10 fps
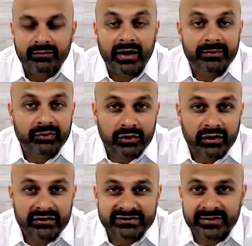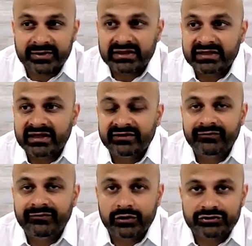My protocol is typically a
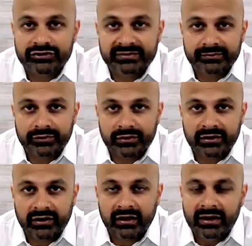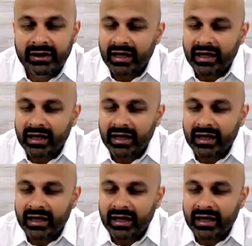four treatment protocol.